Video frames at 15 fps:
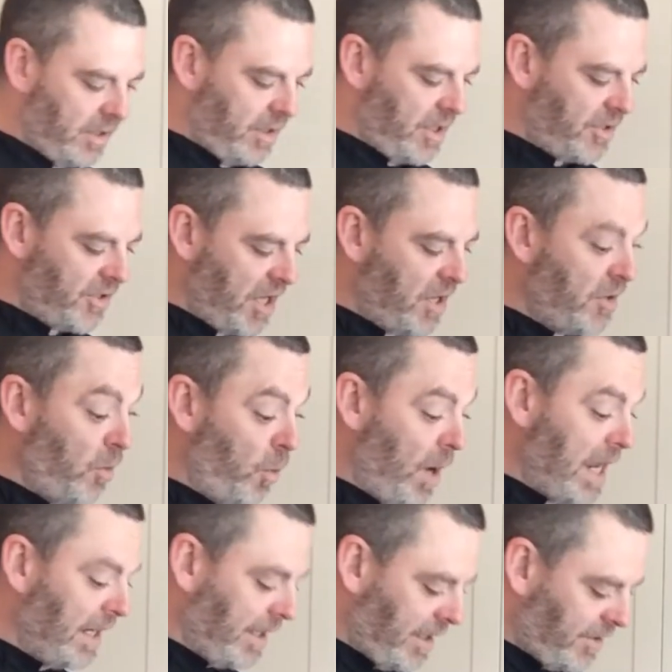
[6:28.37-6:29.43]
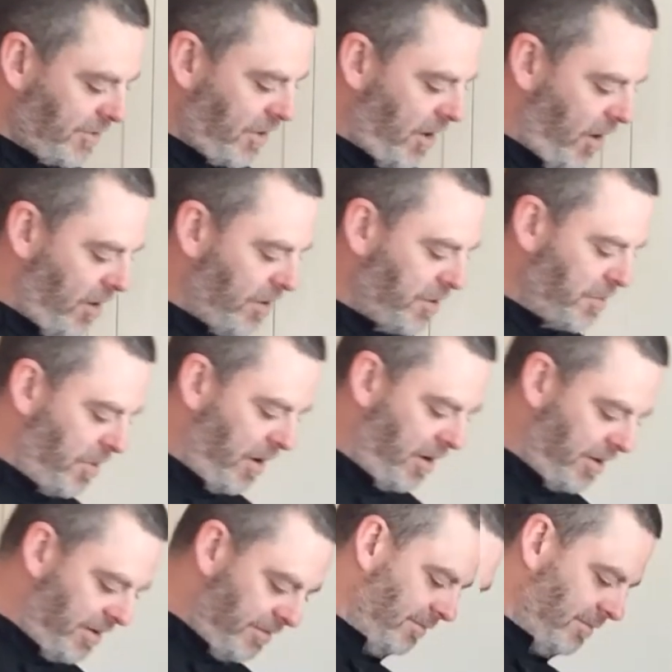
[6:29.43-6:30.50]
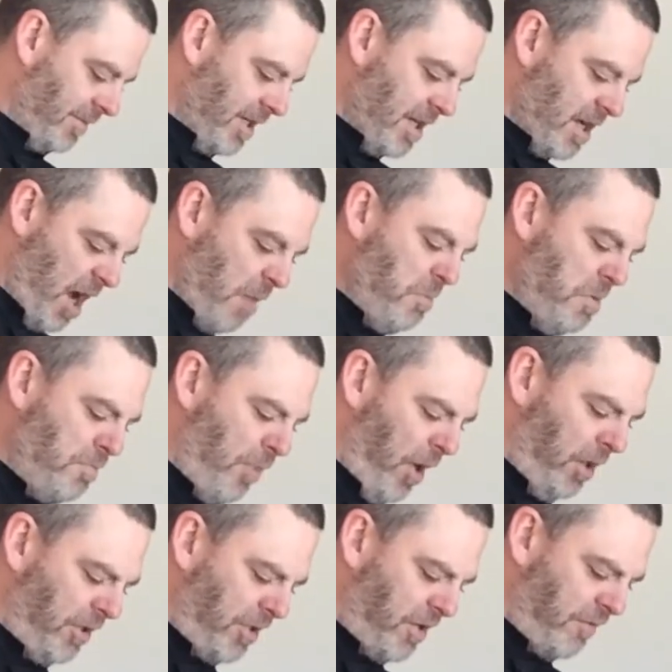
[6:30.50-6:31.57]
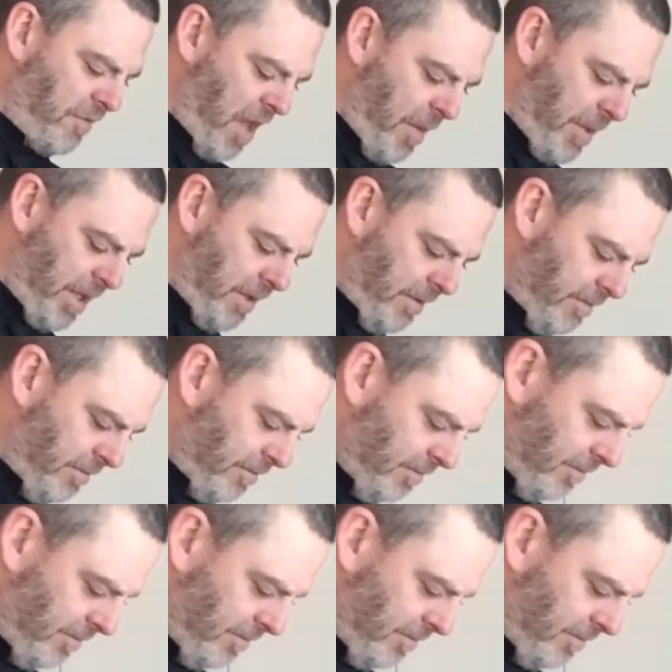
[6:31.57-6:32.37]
They say the weeding is the hardest part. I'm impulsive, damn it.